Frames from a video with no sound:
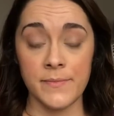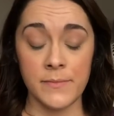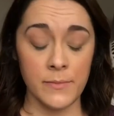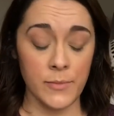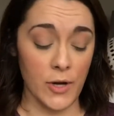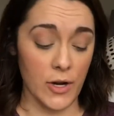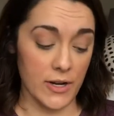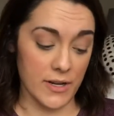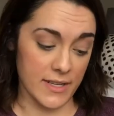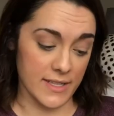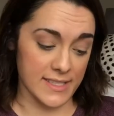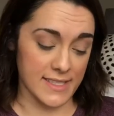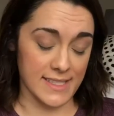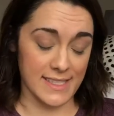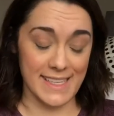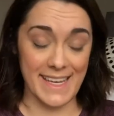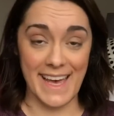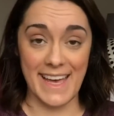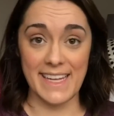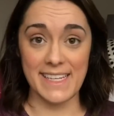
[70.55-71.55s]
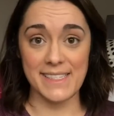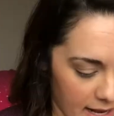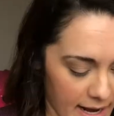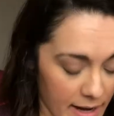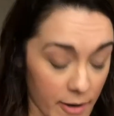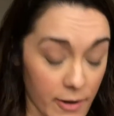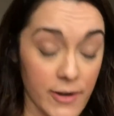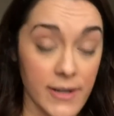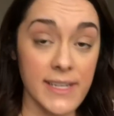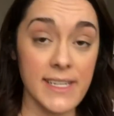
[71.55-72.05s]
products yet. I
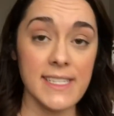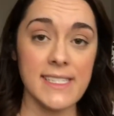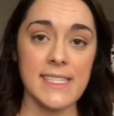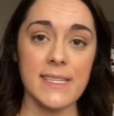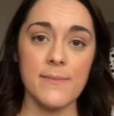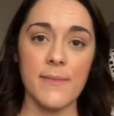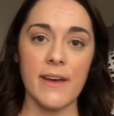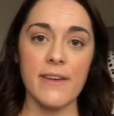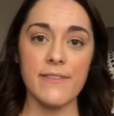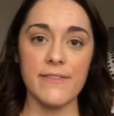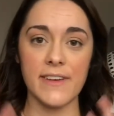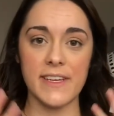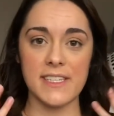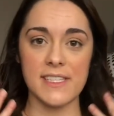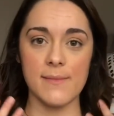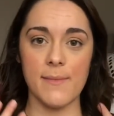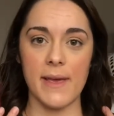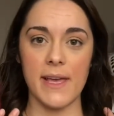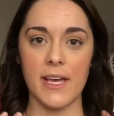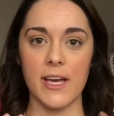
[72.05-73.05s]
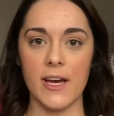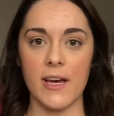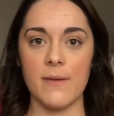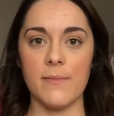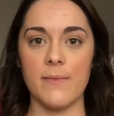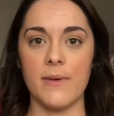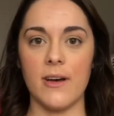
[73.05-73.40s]
already did my face makeup.